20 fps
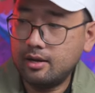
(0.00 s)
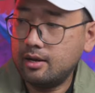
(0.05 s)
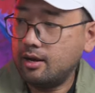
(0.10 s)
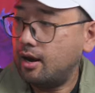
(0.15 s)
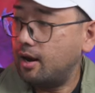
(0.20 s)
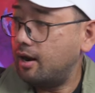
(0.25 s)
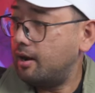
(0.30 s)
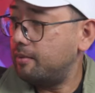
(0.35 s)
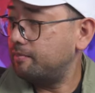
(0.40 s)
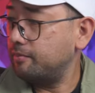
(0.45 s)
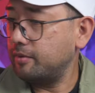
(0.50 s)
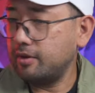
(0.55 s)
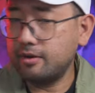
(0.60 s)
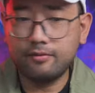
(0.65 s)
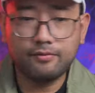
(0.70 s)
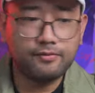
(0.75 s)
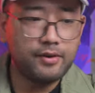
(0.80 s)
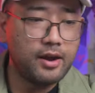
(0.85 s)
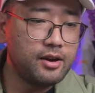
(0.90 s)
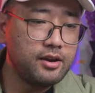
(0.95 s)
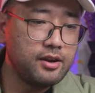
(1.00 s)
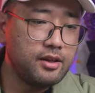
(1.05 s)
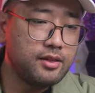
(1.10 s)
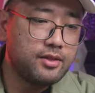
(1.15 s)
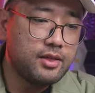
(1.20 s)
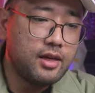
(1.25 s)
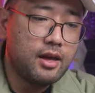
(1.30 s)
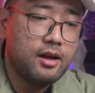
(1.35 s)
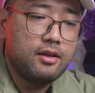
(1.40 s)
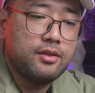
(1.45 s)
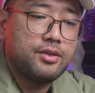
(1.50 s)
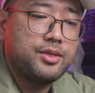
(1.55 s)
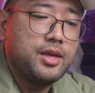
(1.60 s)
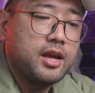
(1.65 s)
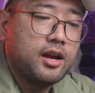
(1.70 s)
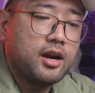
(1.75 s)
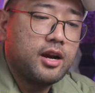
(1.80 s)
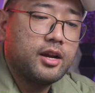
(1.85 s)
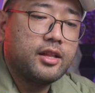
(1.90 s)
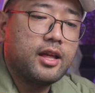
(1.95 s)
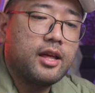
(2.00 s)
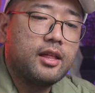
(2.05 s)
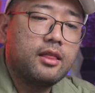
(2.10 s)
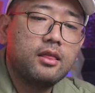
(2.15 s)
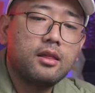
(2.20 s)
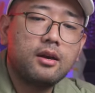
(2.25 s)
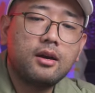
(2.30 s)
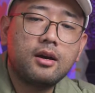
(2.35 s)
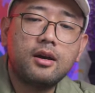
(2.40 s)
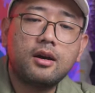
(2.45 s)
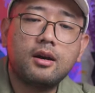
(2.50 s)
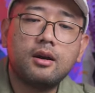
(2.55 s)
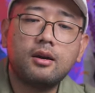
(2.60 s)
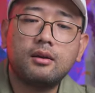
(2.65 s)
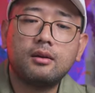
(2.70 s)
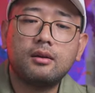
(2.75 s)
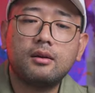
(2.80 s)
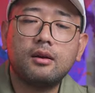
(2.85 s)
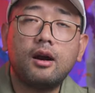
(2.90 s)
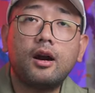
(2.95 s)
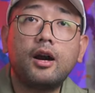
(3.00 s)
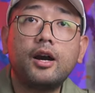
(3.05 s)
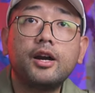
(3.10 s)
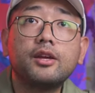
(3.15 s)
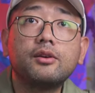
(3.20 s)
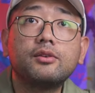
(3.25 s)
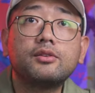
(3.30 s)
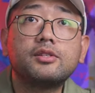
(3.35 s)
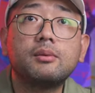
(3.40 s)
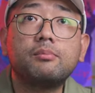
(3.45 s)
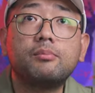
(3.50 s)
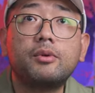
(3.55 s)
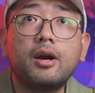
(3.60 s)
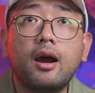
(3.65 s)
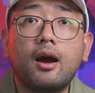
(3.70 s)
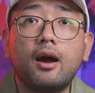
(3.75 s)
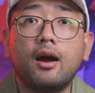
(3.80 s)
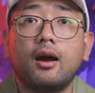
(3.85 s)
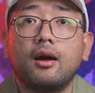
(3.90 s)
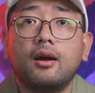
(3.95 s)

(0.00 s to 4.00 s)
Thicker than the Hario Zebrang.